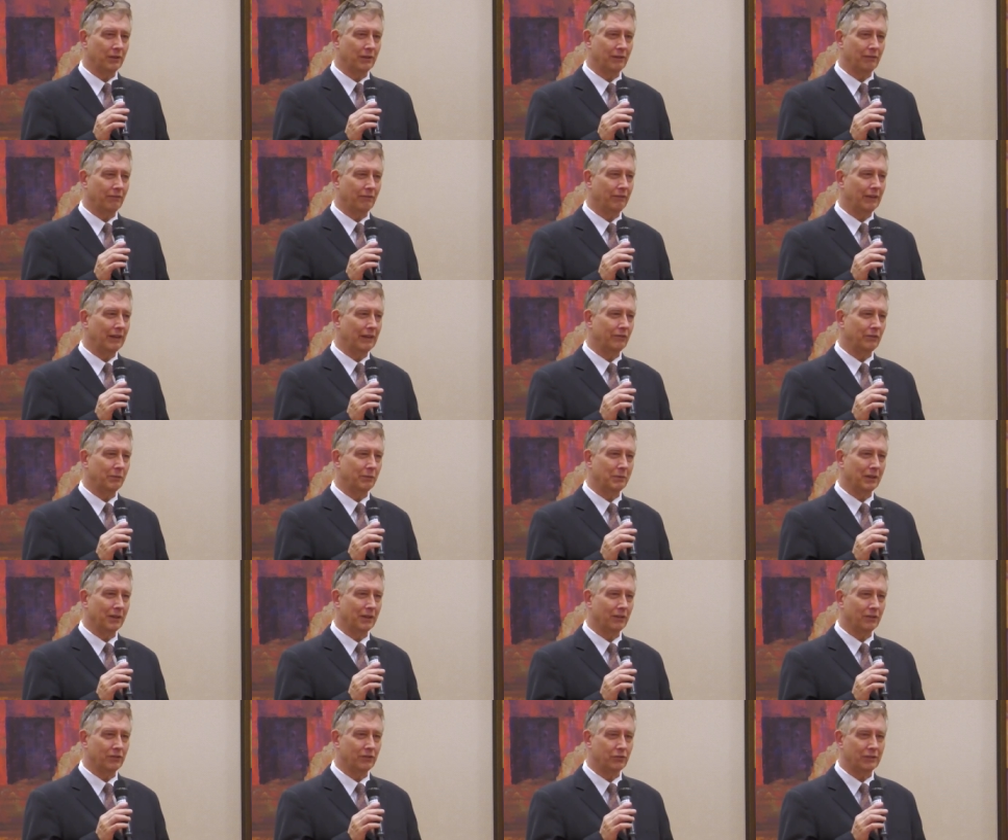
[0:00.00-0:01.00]
where you've never
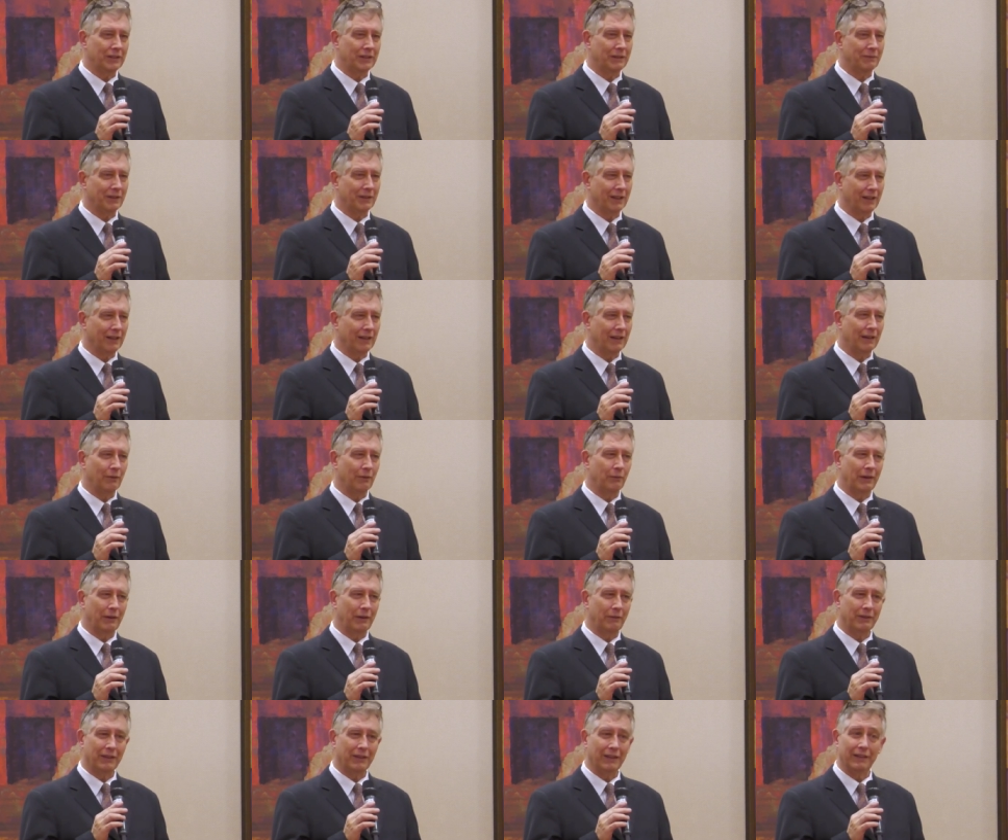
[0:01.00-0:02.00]
been on treatment and got
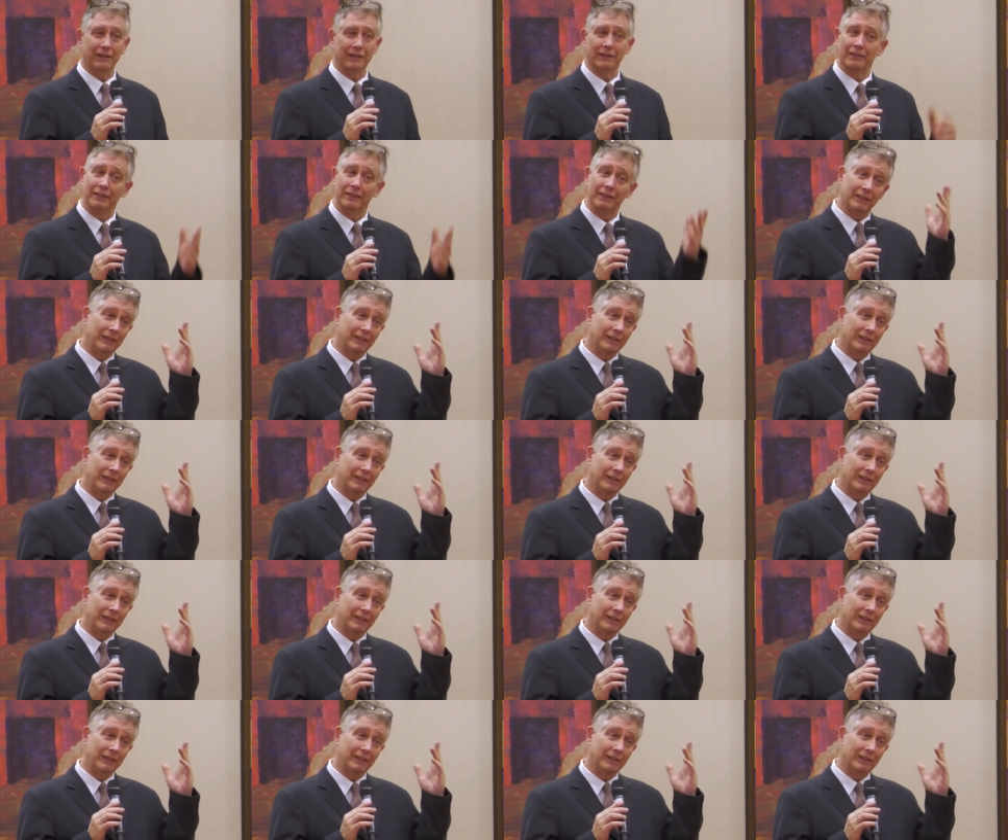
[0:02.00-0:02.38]
away with it,